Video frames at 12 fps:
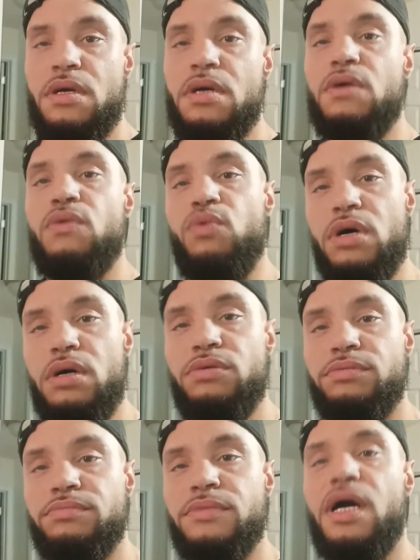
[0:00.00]
Well,
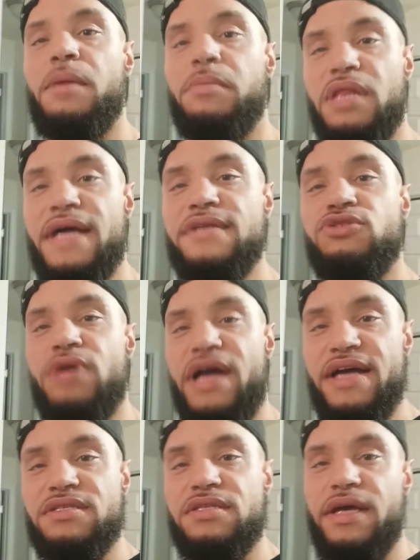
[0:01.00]
I'm glad you
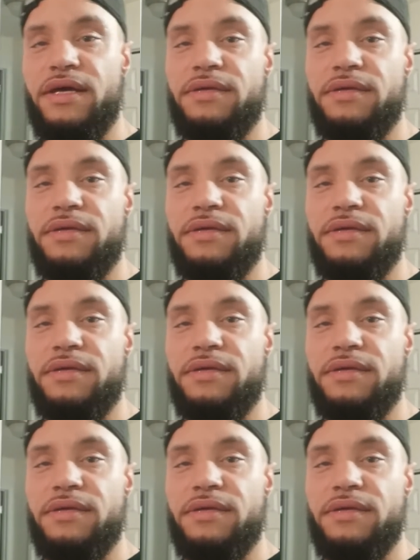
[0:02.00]
asked that.